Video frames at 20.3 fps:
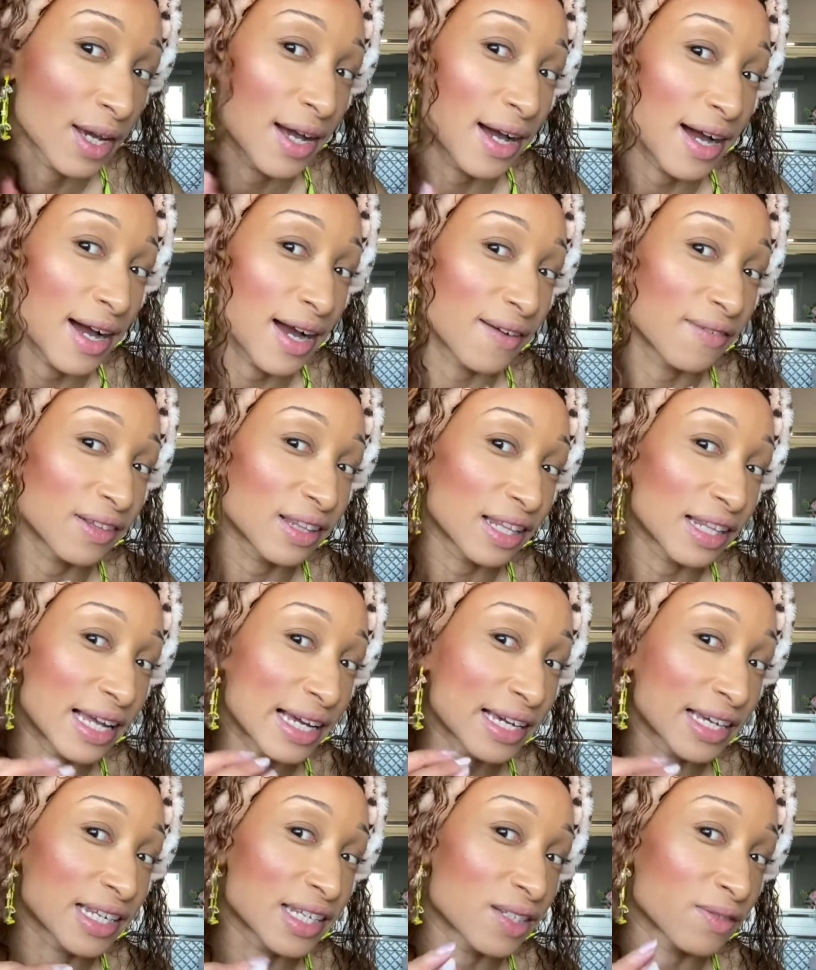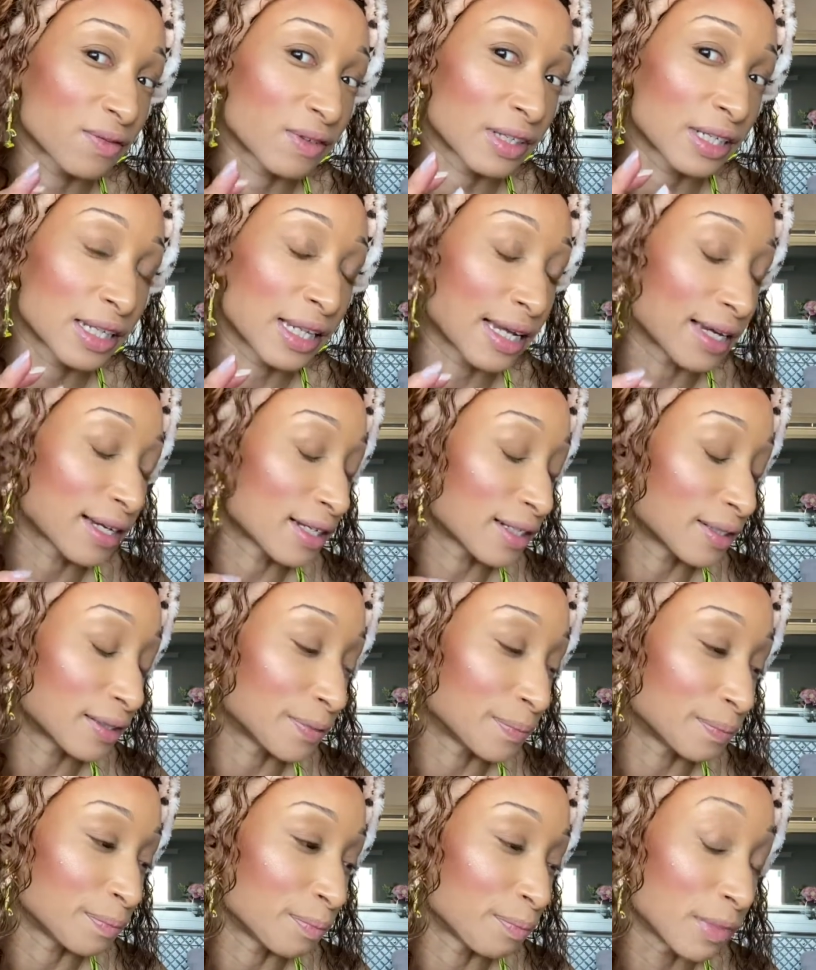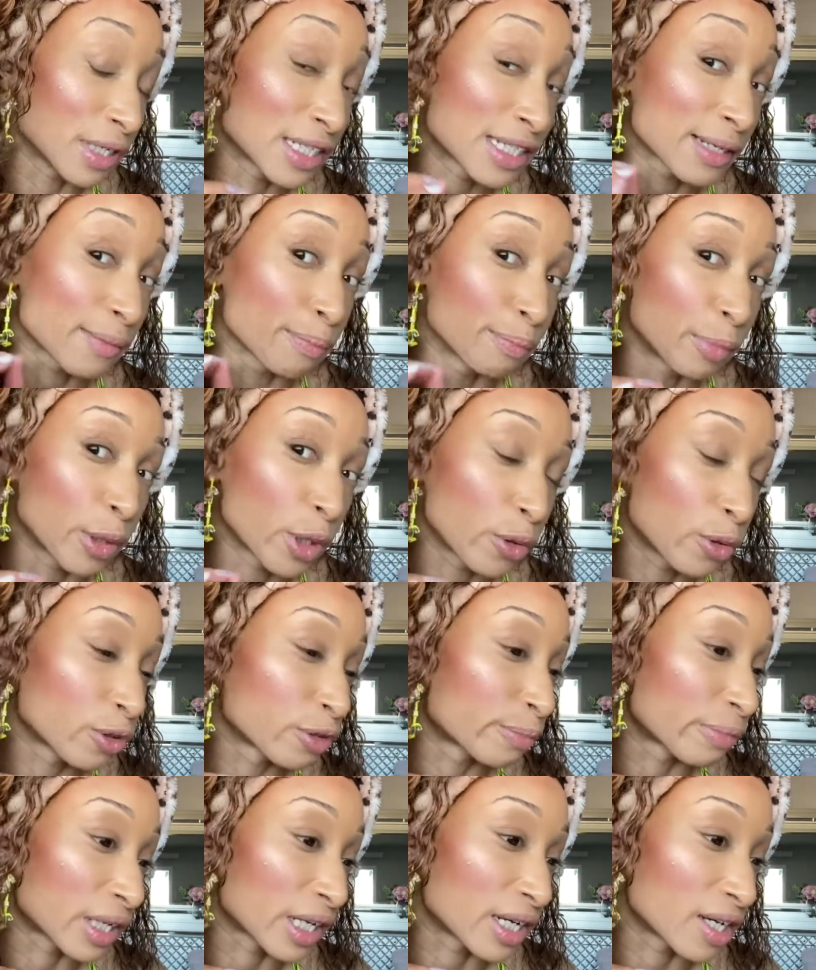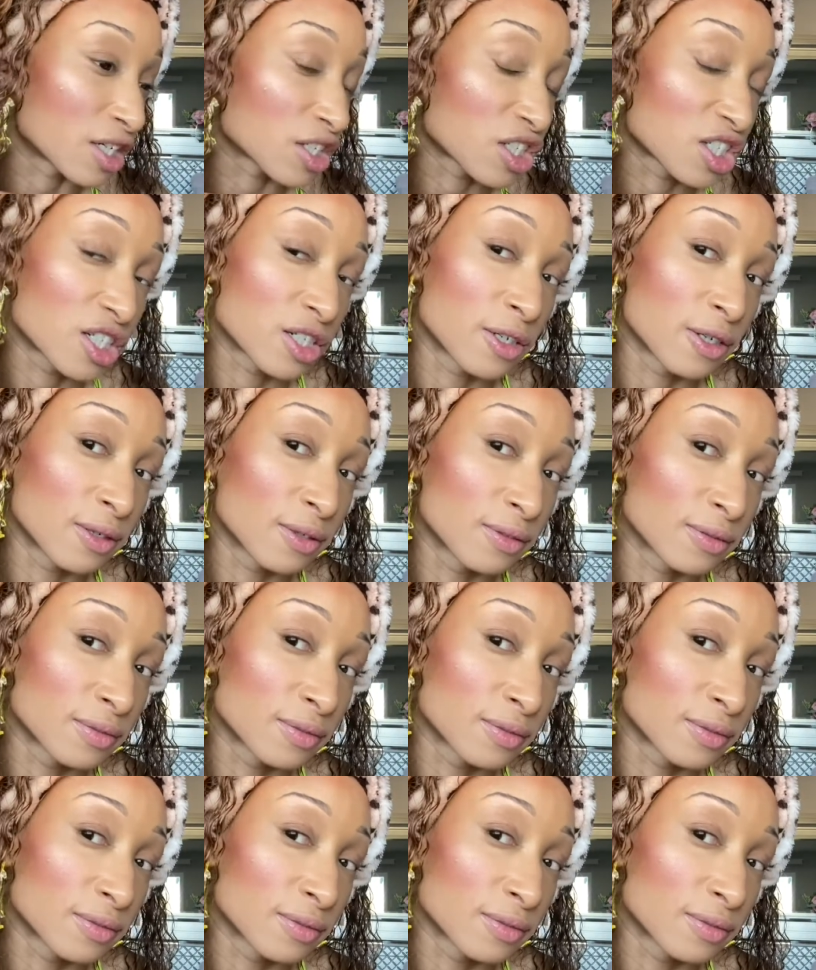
I really like it. It's really like, it's a bold blush.